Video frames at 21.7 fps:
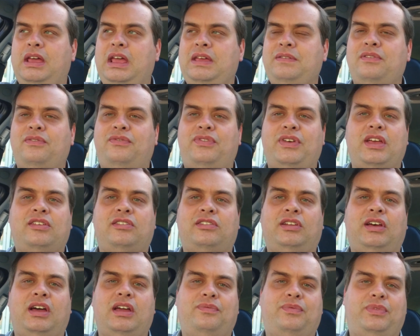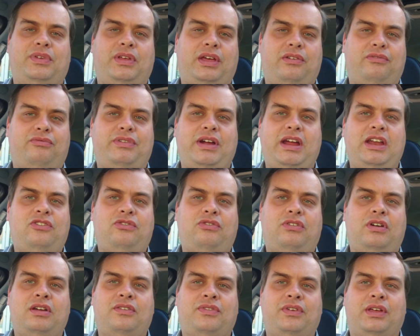Even things like a Range
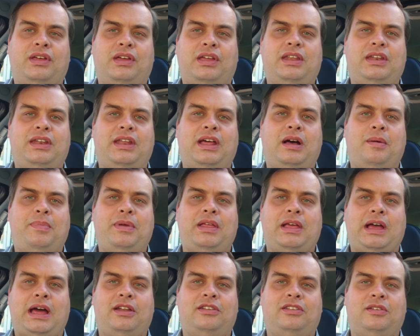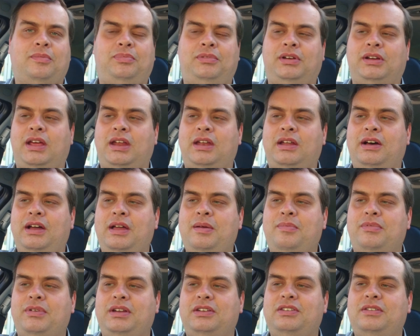Rover can now be had as a plug-in
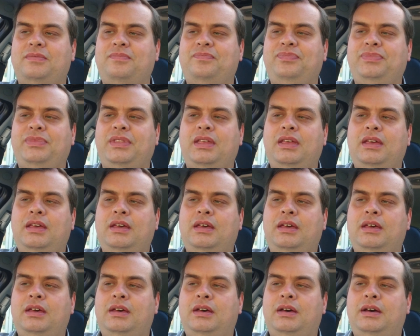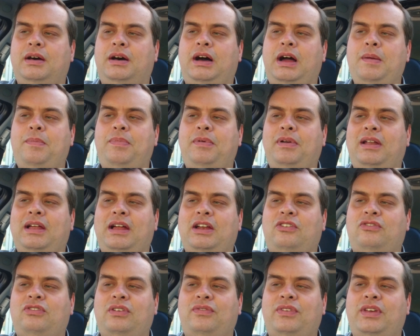hybrid. Hybrid
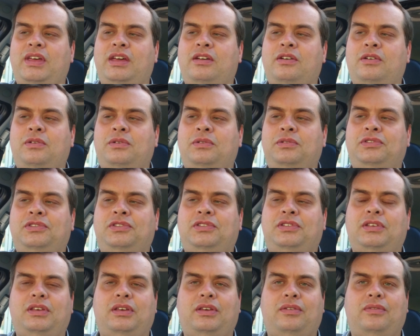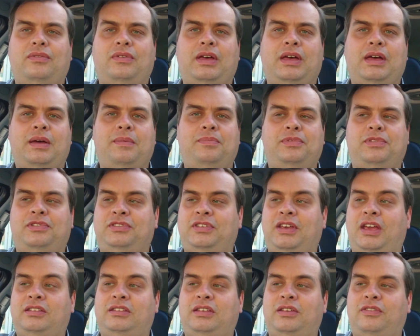electric vehicles,
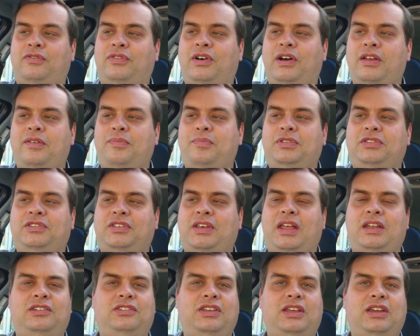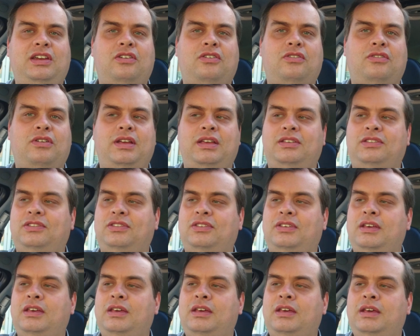65%
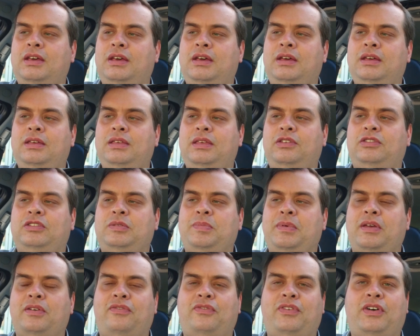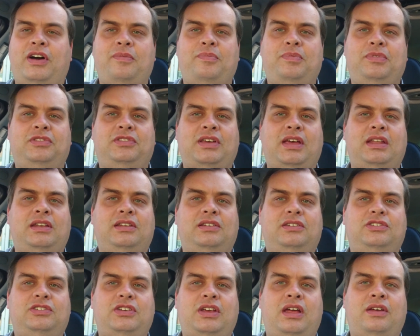increase. Used to be a
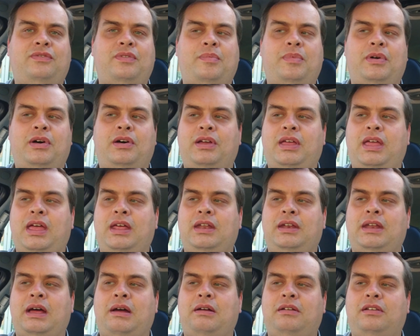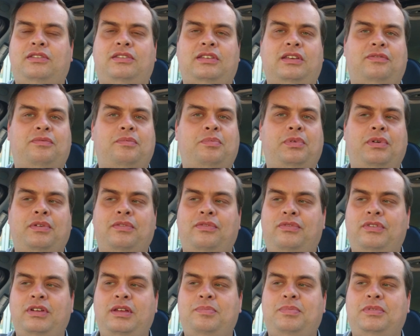5% share of the market, now it's
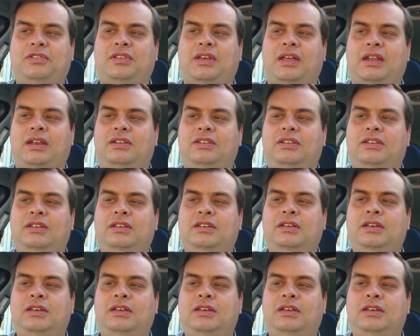7.3%.